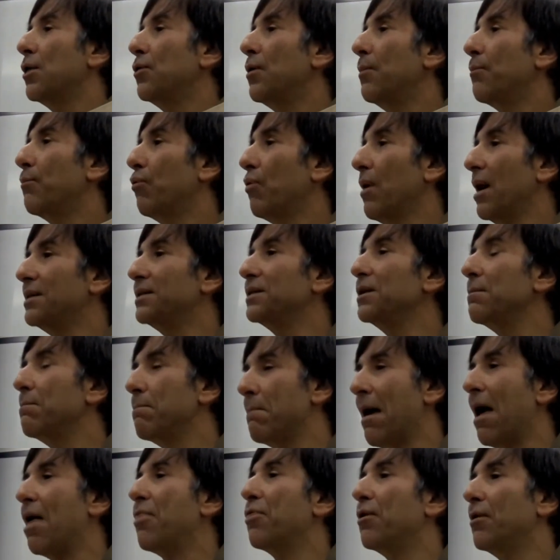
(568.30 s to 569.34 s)
the present
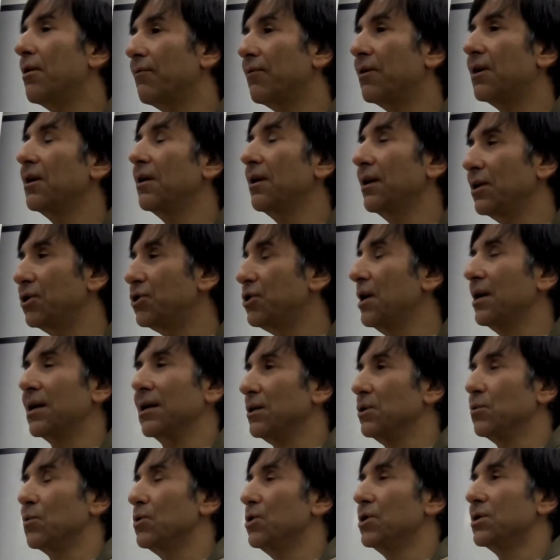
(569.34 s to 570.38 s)
method of killing
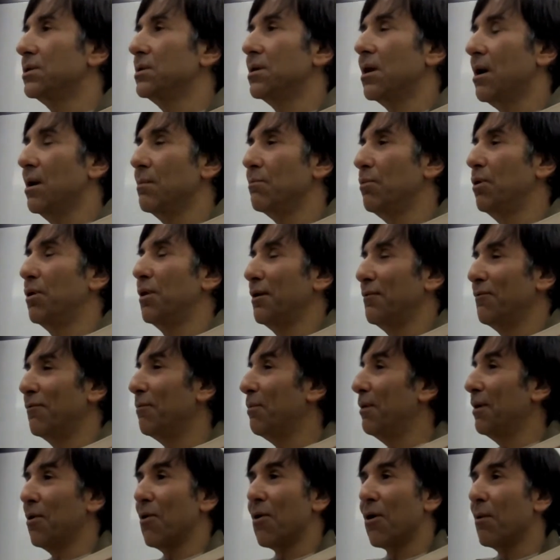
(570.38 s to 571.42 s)
chickens, which is
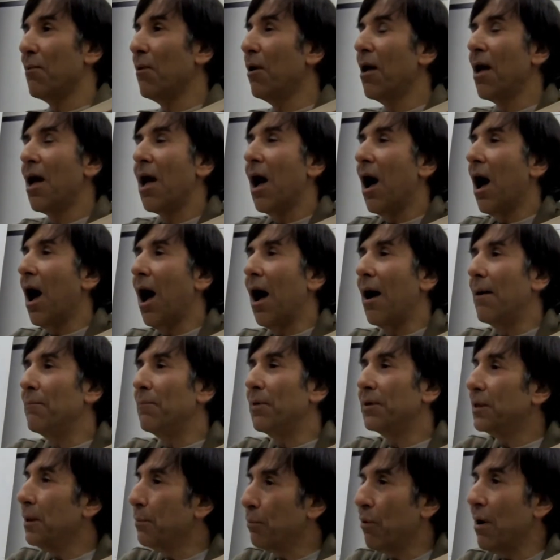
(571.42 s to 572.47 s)
unbelievably horrible,
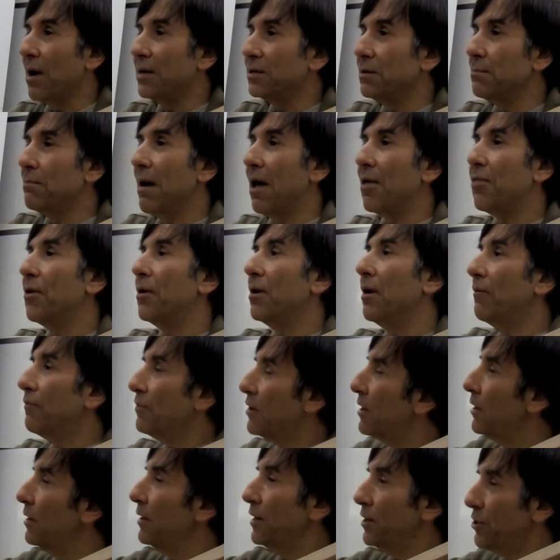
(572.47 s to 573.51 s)
but the present method of
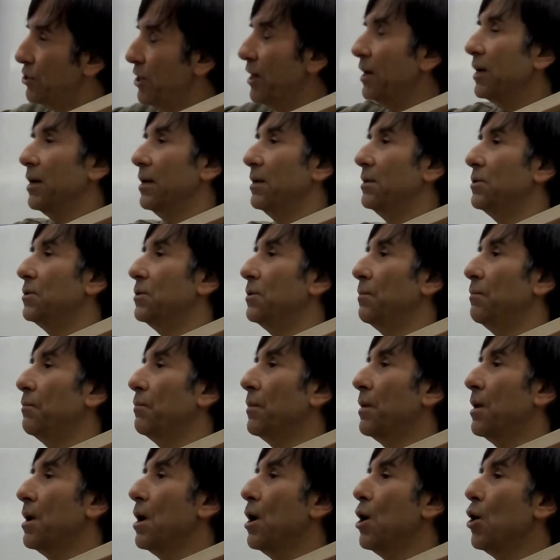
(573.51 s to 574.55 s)
killing chickens
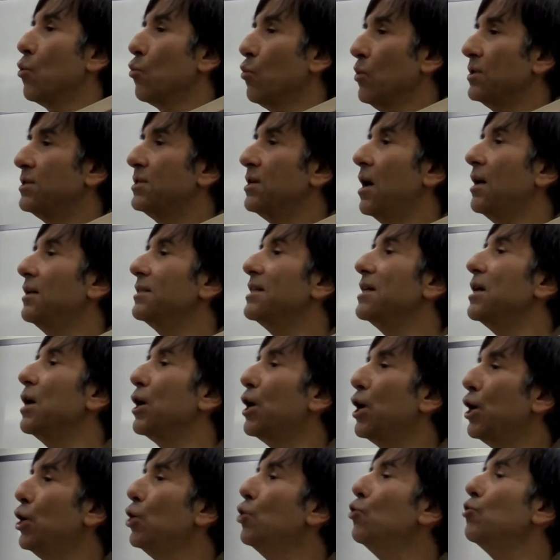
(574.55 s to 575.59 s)
results in a
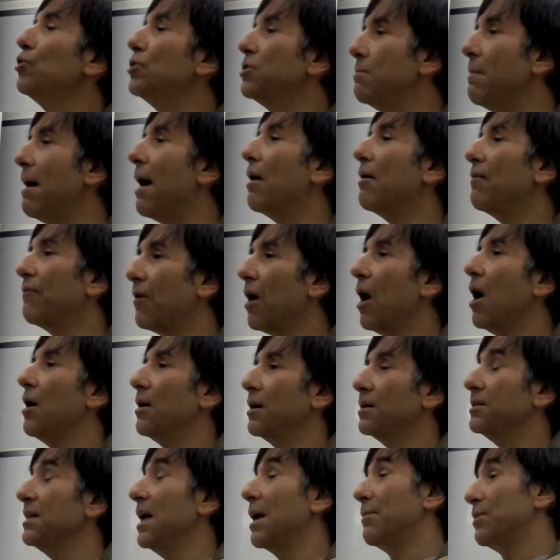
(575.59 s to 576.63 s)
huge amount of
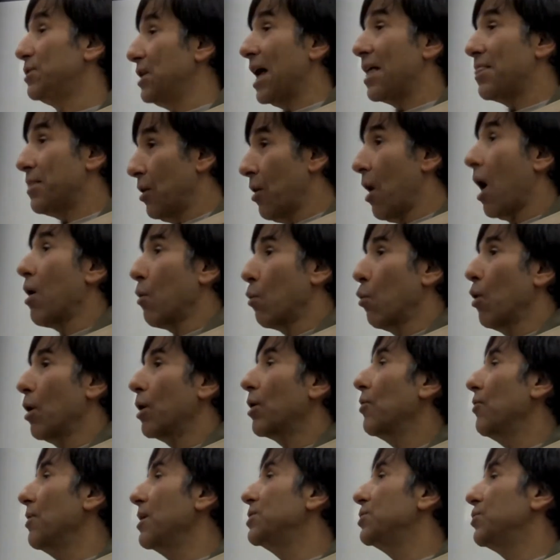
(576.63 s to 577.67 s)
carcass damage. And there are
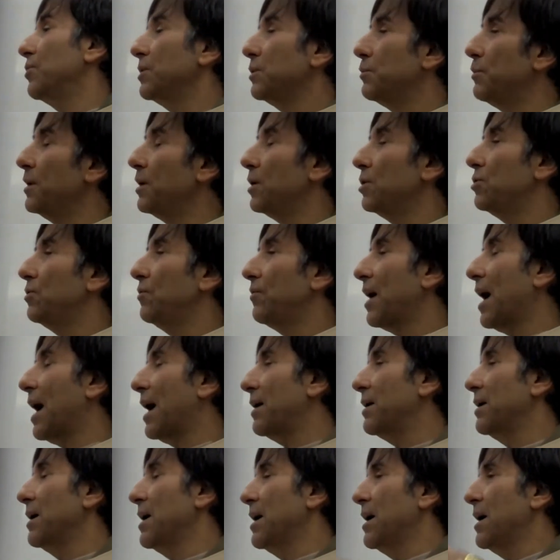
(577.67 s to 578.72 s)
worker injuries because you've
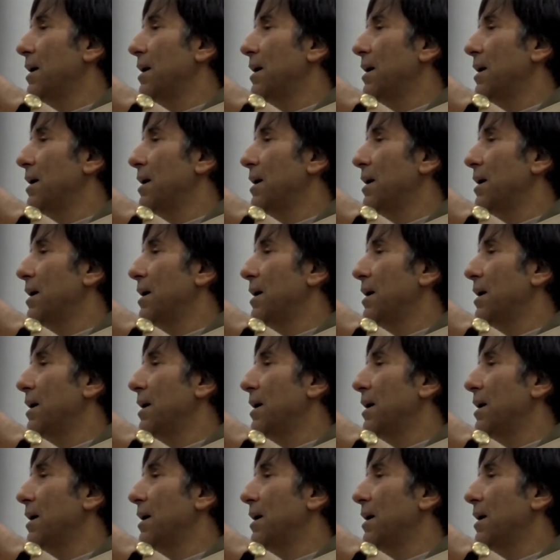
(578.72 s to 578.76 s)
got